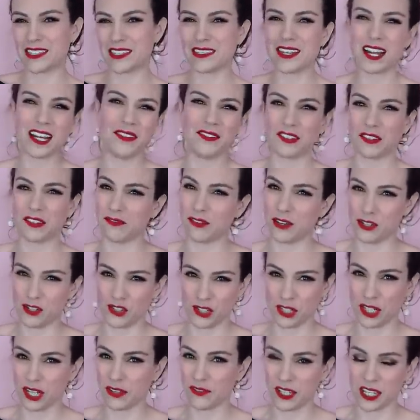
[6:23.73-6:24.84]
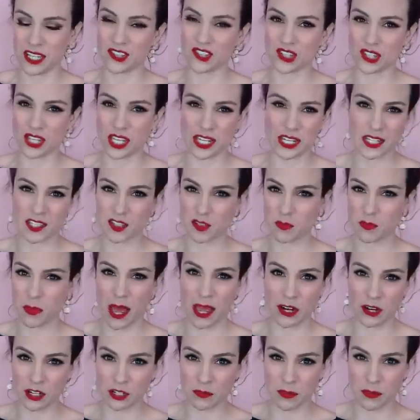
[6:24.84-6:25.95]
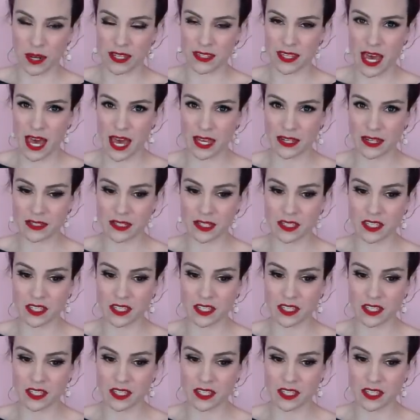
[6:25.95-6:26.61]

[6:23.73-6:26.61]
it's not even a version of it. It's just like inspired by that.